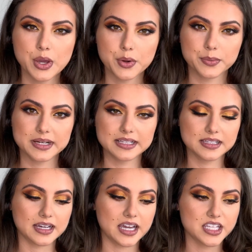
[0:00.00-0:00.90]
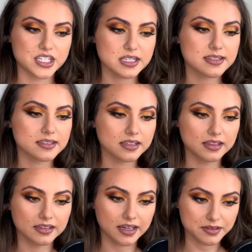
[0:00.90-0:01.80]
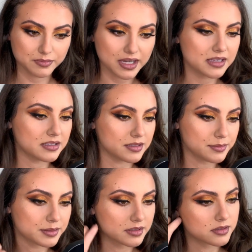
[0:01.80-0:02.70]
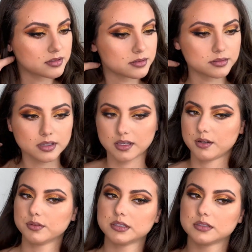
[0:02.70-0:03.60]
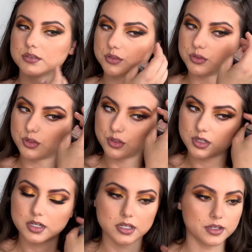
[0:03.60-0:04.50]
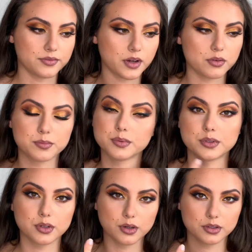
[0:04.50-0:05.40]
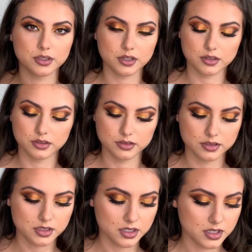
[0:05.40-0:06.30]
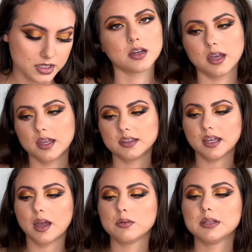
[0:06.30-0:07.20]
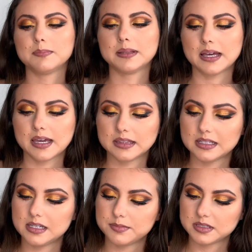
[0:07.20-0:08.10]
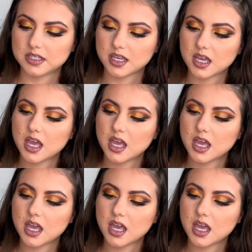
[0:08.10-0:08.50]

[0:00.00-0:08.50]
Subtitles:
Well, I just aligned my lips. I wasn't sure if I will put the color. And I will apply the lipstick